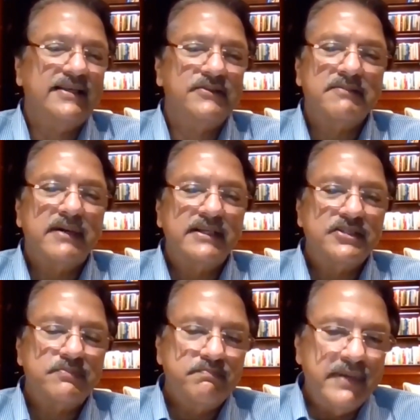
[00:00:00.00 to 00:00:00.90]
There was a
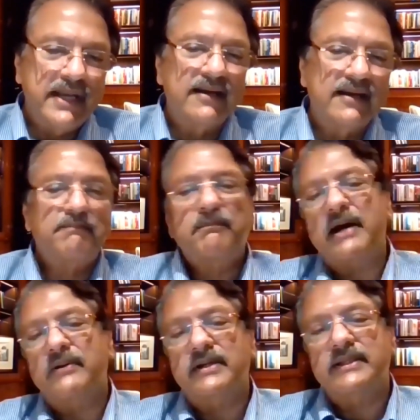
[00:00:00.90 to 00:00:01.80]
much bigger
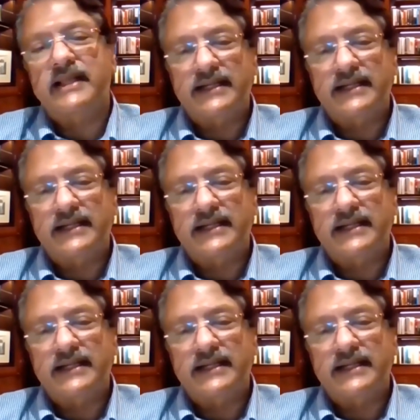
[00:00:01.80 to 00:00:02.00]
power